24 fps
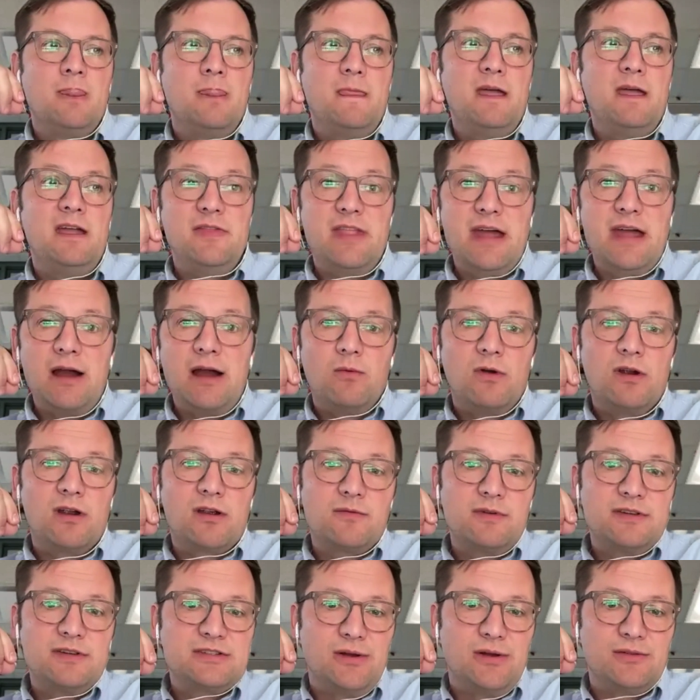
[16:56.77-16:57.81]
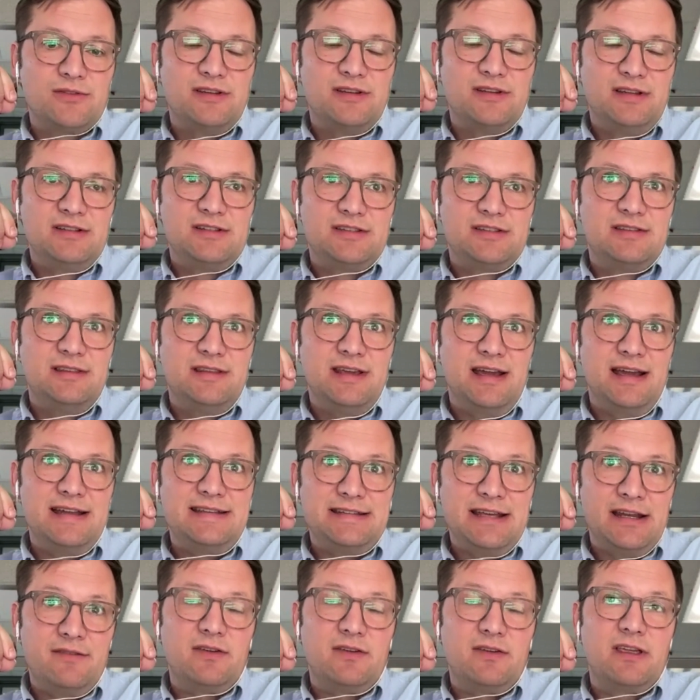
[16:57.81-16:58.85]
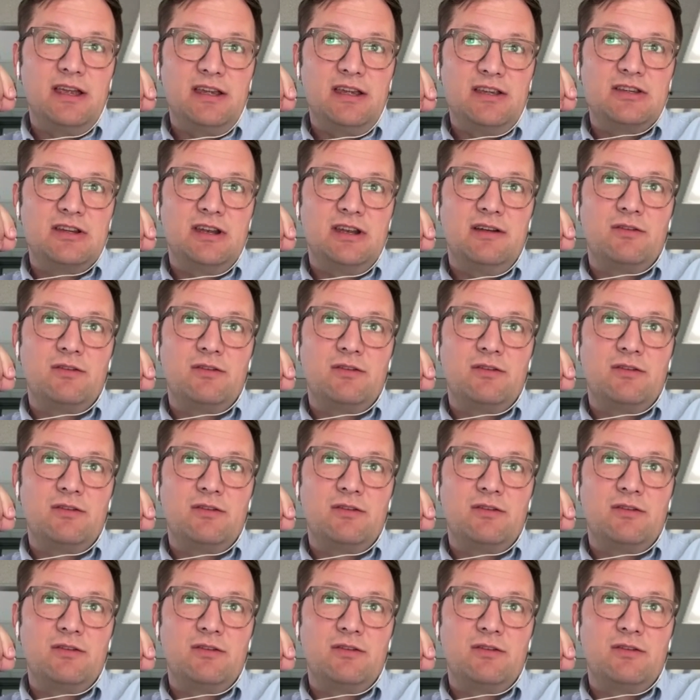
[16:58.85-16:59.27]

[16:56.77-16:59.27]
And that work resulted in the identification